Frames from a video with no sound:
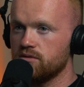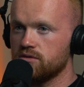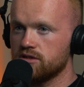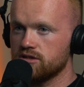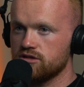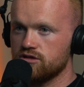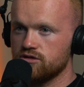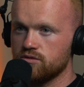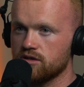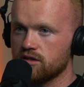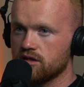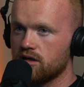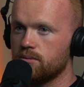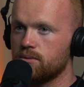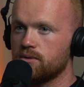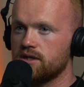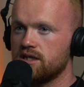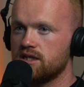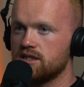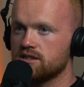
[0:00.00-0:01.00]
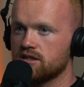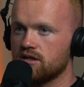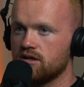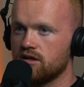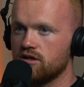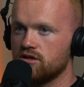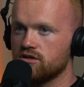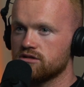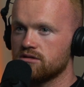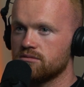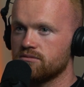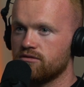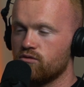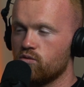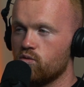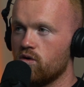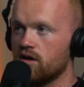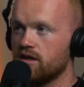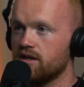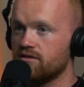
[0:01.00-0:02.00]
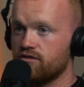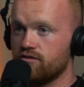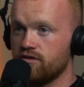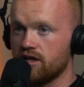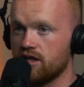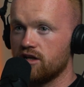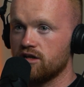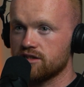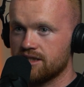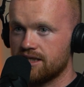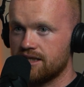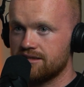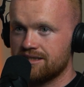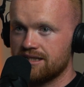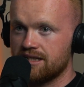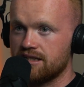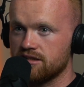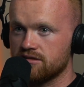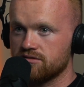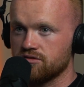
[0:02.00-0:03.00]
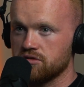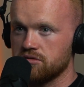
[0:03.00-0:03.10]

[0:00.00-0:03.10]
wanted to do one a couple of years ago and looked at them. For one, it's fucking hard to get tickets for